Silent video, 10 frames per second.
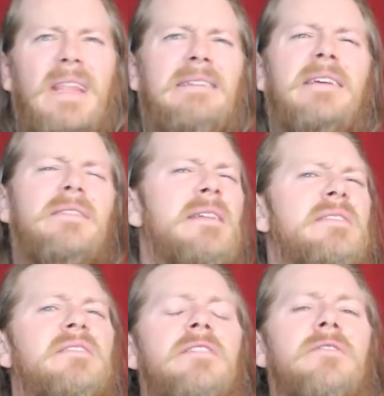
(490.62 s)
it doesn't
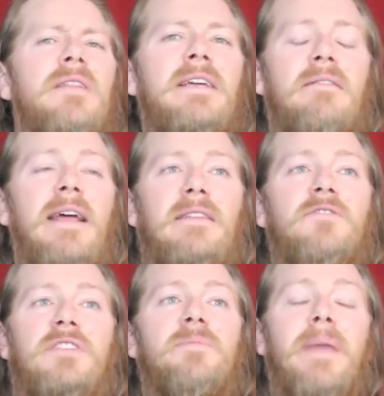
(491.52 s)
necessarily like
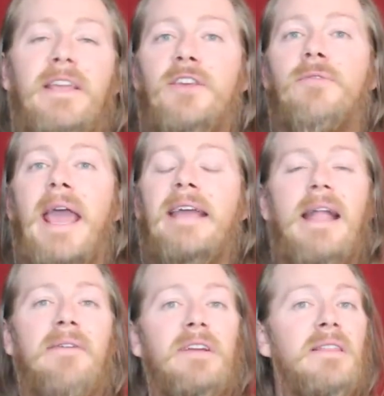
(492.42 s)
just make you hate
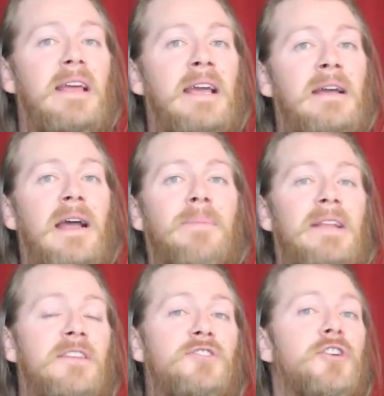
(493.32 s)
everything
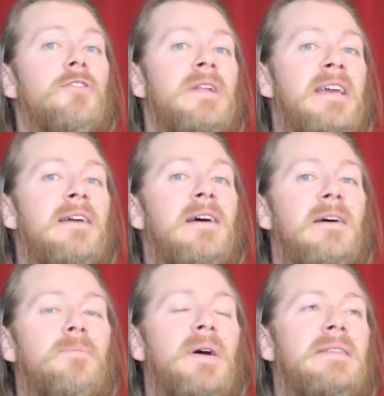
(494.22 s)
about the journey,
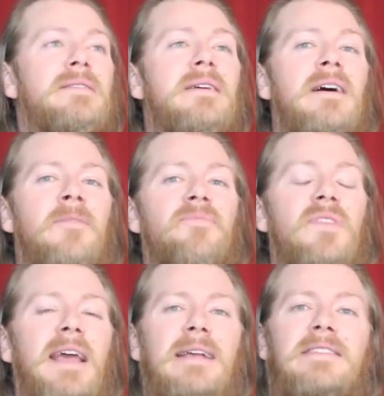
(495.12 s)
but um,
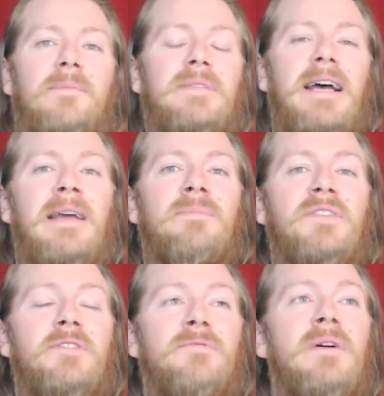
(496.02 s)
yeah,
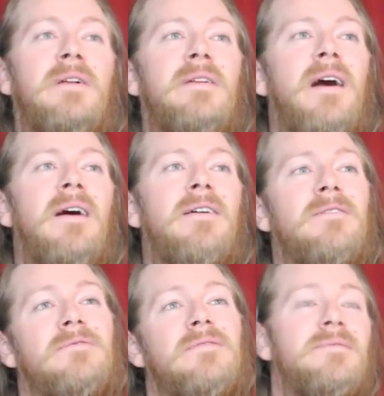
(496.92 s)
sometimes you
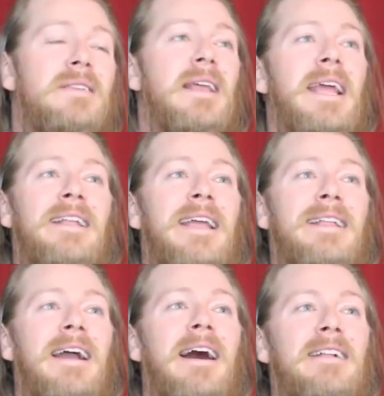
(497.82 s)
are, it,
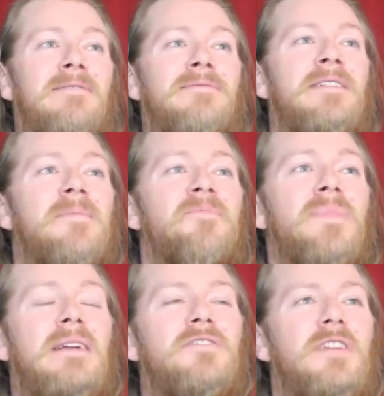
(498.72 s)
it kind of
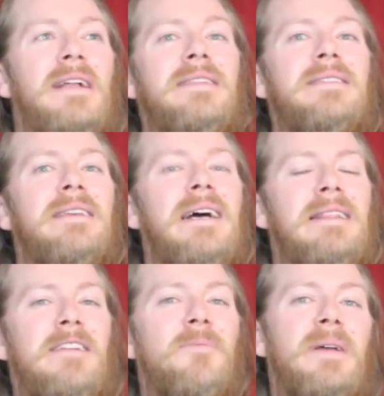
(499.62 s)
sheds a
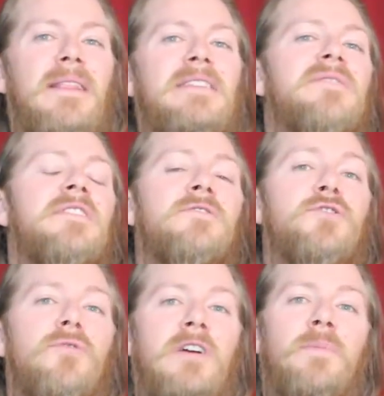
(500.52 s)
little bit less of an
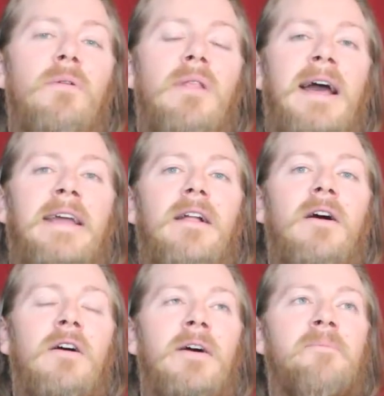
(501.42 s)
enjoyable light
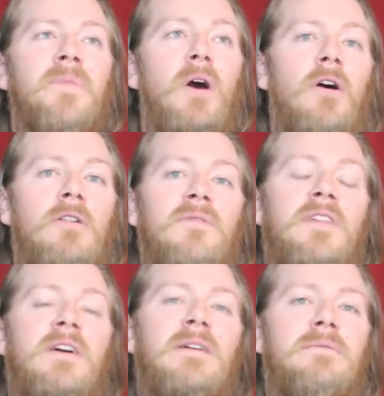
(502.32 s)
on all of
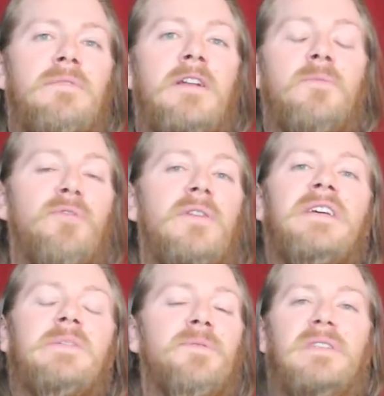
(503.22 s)
the you know
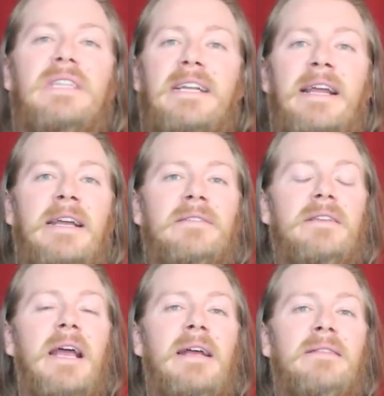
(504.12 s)
previous proceedings
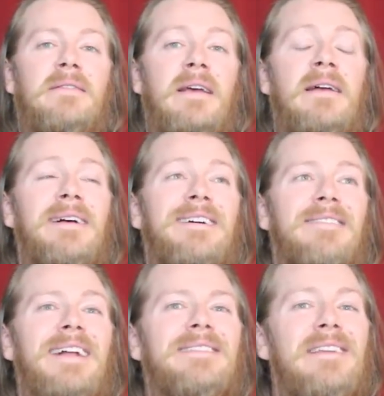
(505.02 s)
and uh,
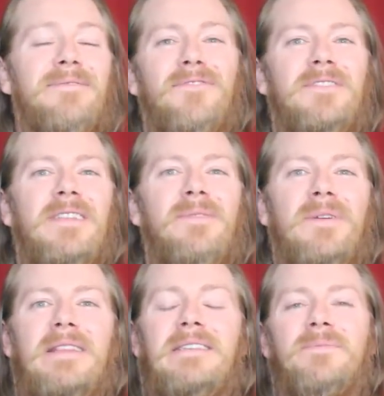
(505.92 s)
that's unfortunately
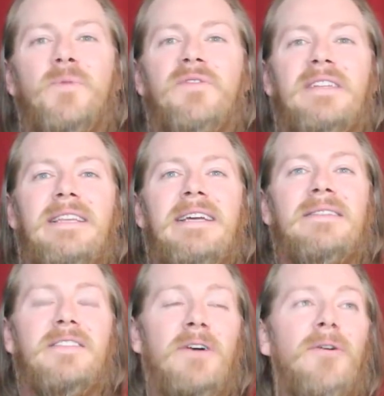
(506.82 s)
what this movie
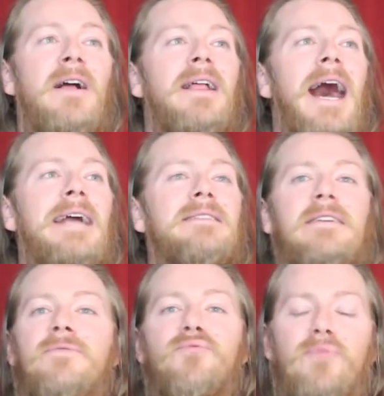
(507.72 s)
did so I
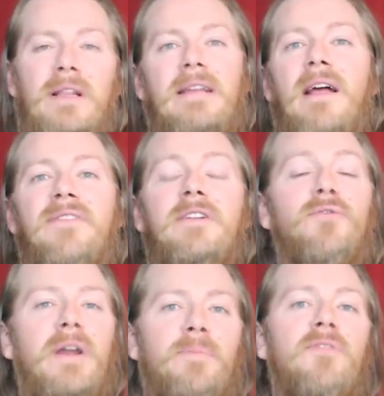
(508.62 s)
did really love it
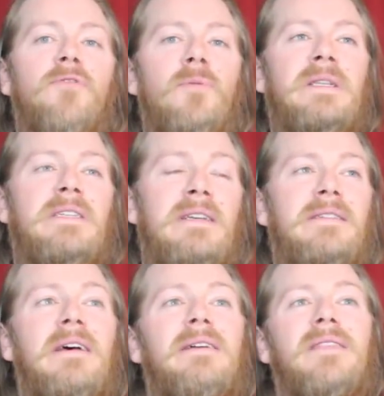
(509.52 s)
great
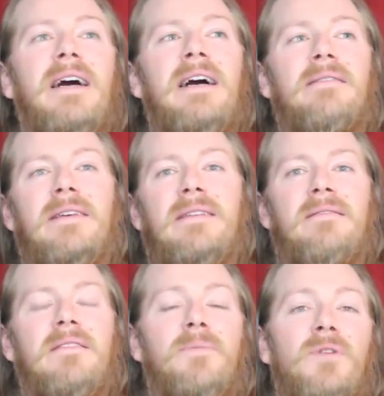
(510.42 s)
performances the,
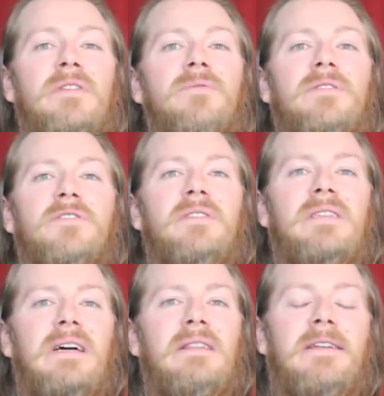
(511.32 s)
the, the music was
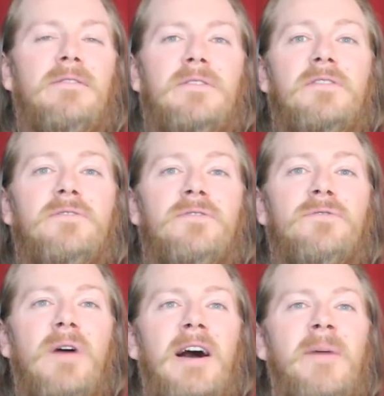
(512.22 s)
just a little
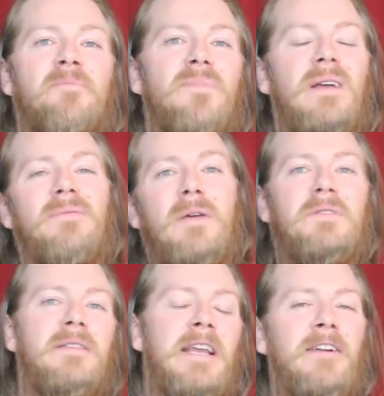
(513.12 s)
too um,
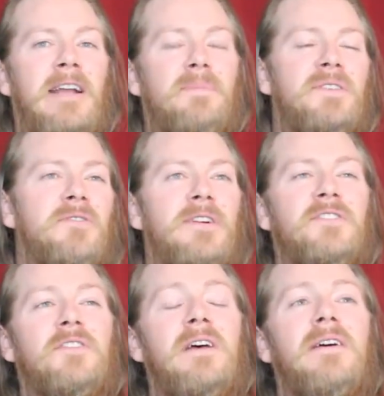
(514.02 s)
nose in the air
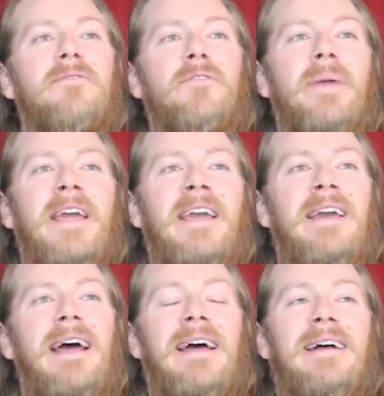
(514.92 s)
hipsterish for me
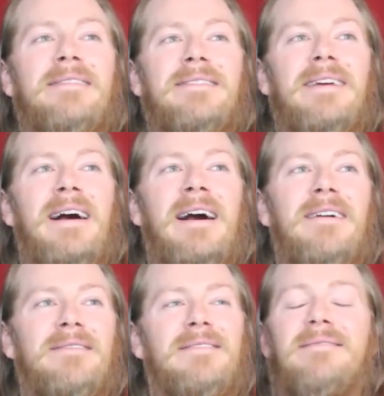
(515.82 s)
and
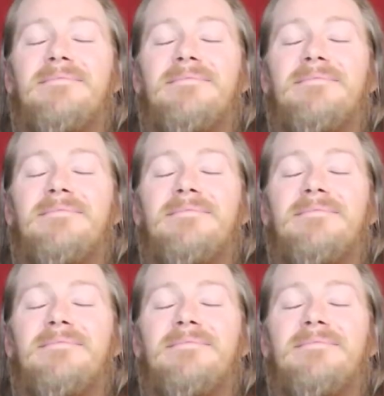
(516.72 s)
uh,